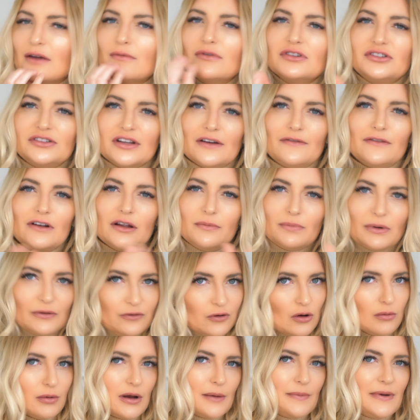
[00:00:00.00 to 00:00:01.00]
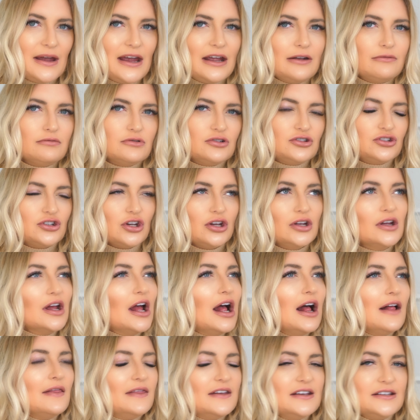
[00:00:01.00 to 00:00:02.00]
It was definitely before my period was due.
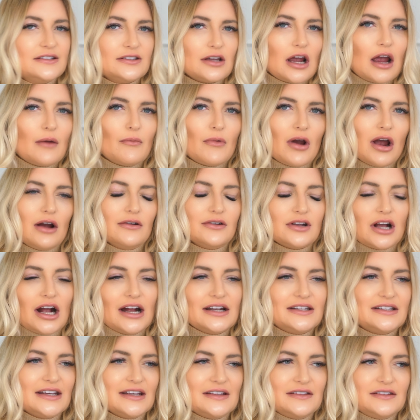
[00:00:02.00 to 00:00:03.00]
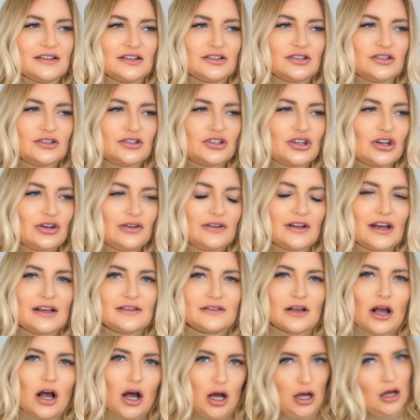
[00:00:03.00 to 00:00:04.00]
This time round, I tested 2
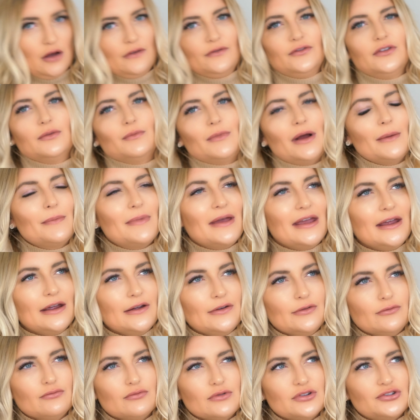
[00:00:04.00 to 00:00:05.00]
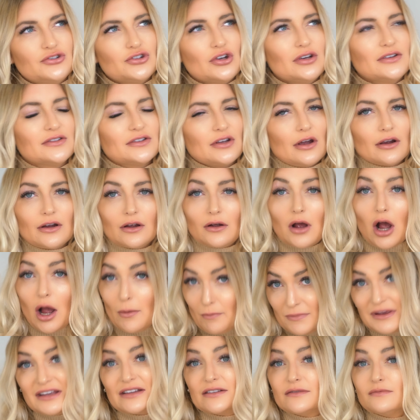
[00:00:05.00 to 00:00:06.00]
days after my period was due. So I
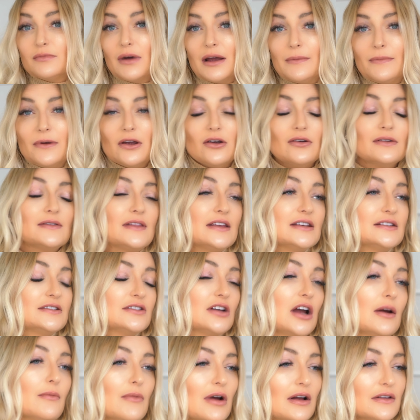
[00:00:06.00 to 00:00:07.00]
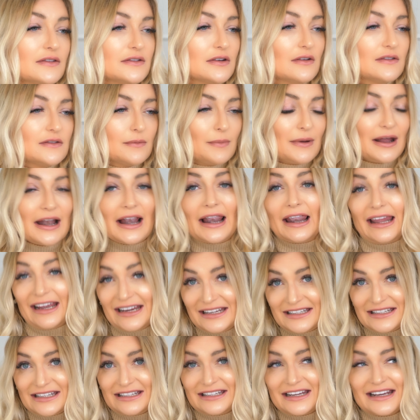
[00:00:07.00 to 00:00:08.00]
missed my period this time round. So I was a bit
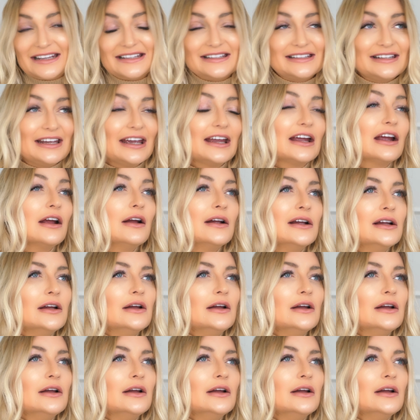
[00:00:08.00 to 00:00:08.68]
later testing.